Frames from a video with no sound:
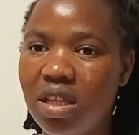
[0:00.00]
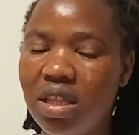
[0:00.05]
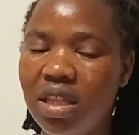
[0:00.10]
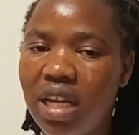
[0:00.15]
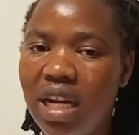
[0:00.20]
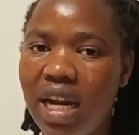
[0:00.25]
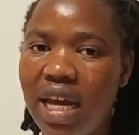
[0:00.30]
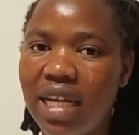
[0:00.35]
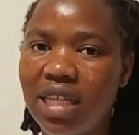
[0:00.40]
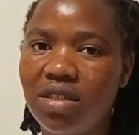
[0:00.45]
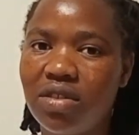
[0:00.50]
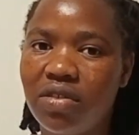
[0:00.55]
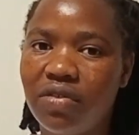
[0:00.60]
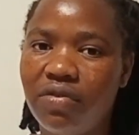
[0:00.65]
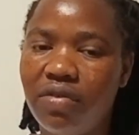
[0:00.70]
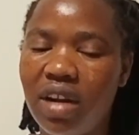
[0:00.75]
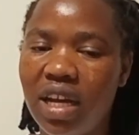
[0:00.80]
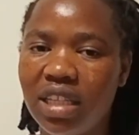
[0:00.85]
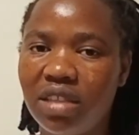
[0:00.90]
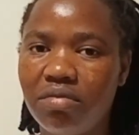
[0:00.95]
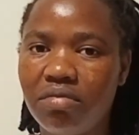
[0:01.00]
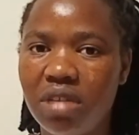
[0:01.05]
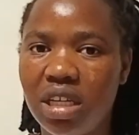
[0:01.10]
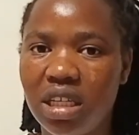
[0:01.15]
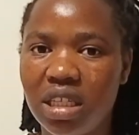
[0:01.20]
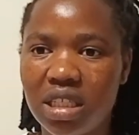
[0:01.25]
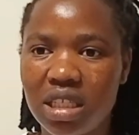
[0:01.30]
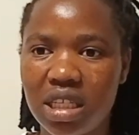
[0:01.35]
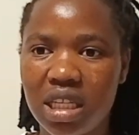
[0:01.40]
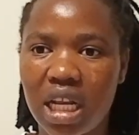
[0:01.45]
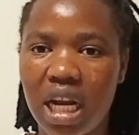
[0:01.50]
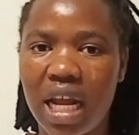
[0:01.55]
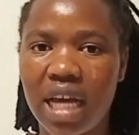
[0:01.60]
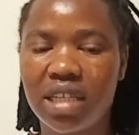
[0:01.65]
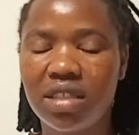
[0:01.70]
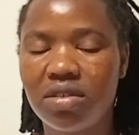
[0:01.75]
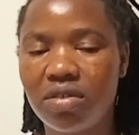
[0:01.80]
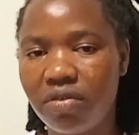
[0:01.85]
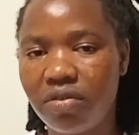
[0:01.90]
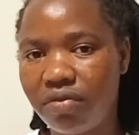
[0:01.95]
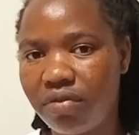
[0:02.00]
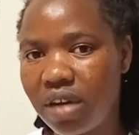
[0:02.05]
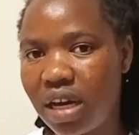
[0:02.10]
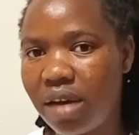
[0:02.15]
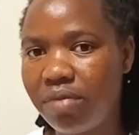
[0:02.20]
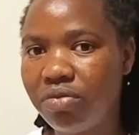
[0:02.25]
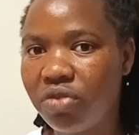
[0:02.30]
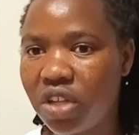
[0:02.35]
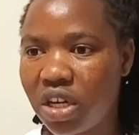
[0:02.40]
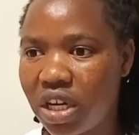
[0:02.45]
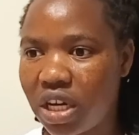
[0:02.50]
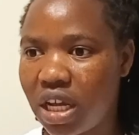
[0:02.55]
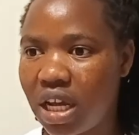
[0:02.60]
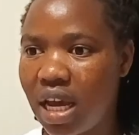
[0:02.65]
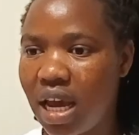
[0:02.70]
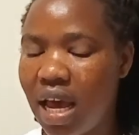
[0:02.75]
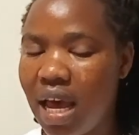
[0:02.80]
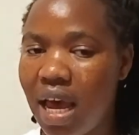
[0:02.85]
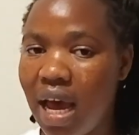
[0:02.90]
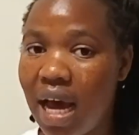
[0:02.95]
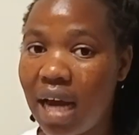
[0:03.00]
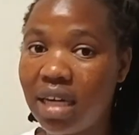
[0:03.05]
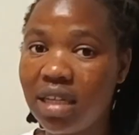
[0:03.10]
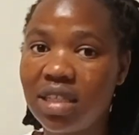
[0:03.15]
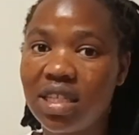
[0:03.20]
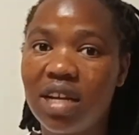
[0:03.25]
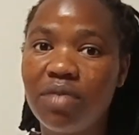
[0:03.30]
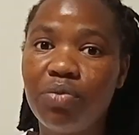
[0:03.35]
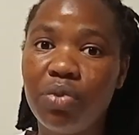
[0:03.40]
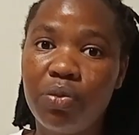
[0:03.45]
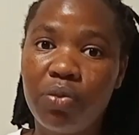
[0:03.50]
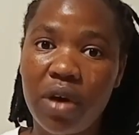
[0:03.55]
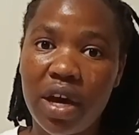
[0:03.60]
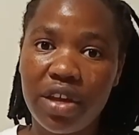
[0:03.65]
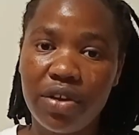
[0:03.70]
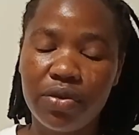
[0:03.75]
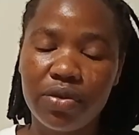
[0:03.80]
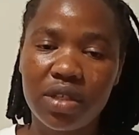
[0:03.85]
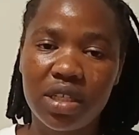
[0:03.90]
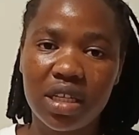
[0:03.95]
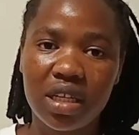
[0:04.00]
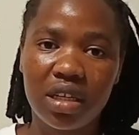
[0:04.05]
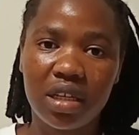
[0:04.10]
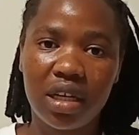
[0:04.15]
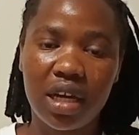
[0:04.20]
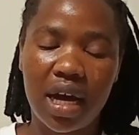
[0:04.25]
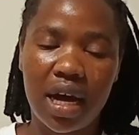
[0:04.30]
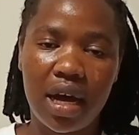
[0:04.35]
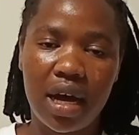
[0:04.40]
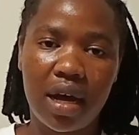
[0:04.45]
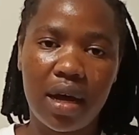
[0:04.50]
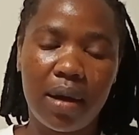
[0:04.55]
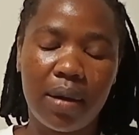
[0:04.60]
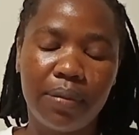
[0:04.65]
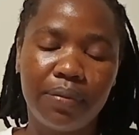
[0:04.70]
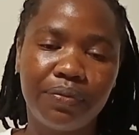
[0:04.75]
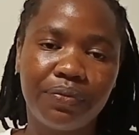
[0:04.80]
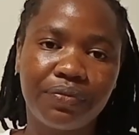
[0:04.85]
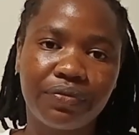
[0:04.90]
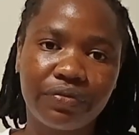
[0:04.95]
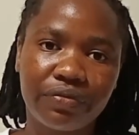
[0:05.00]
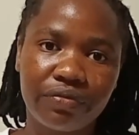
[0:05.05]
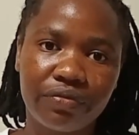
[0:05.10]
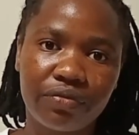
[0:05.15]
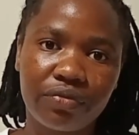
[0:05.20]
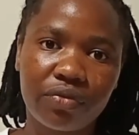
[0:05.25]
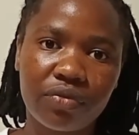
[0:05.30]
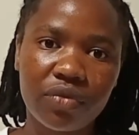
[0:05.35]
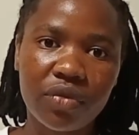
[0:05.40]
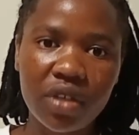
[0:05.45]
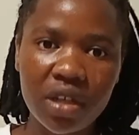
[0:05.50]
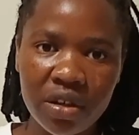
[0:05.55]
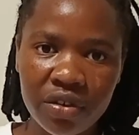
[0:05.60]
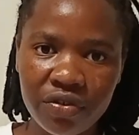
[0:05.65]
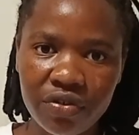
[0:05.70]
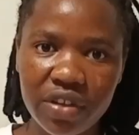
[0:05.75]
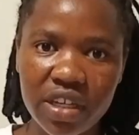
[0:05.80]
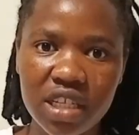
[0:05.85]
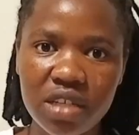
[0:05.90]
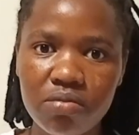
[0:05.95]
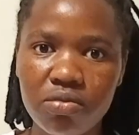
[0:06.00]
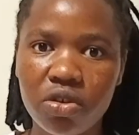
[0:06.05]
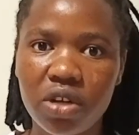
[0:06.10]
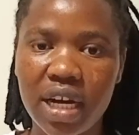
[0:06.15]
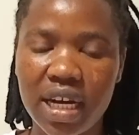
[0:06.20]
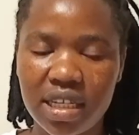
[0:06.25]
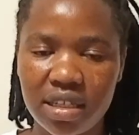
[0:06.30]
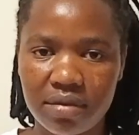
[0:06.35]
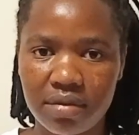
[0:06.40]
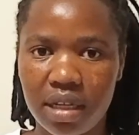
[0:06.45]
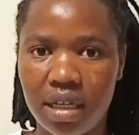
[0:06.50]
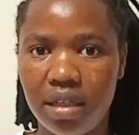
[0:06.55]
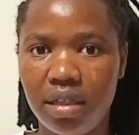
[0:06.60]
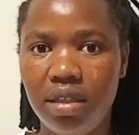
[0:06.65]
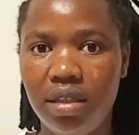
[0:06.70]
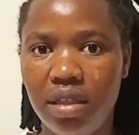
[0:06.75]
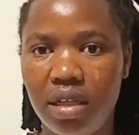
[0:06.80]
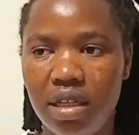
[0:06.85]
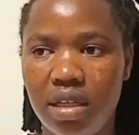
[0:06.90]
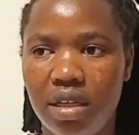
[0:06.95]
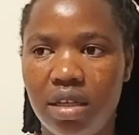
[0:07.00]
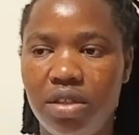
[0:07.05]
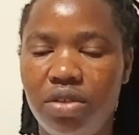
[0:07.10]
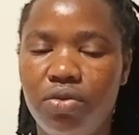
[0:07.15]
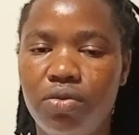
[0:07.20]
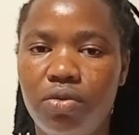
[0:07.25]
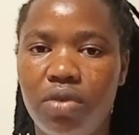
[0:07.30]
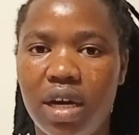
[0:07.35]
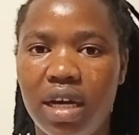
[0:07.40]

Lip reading: The likes of Flatmates, the likes of Camptree, and some people are using Facebook as well. You